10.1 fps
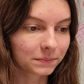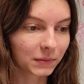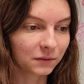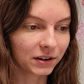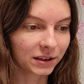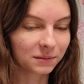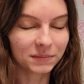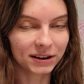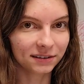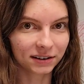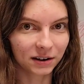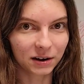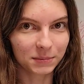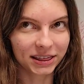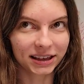rhythm. It isn't going
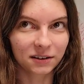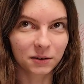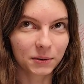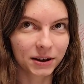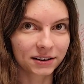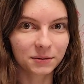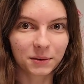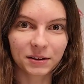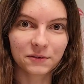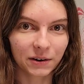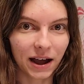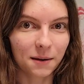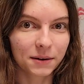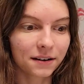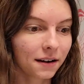to be like your quick
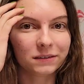24-hour.